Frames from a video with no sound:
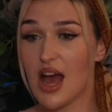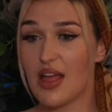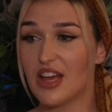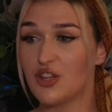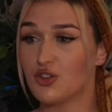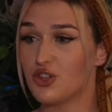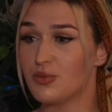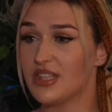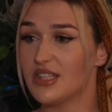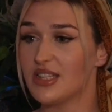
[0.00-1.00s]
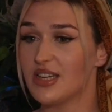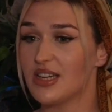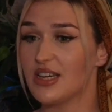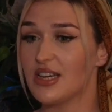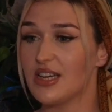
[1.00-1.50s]
And that judgment
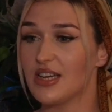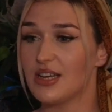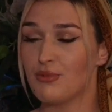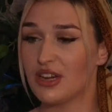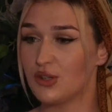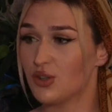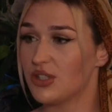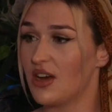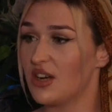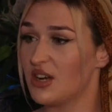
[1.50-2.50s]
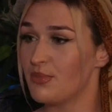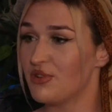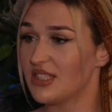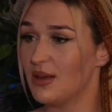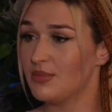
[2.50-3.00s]
brings us down and it
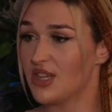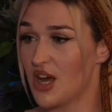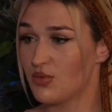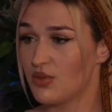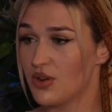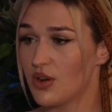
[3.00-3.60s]
brings them down.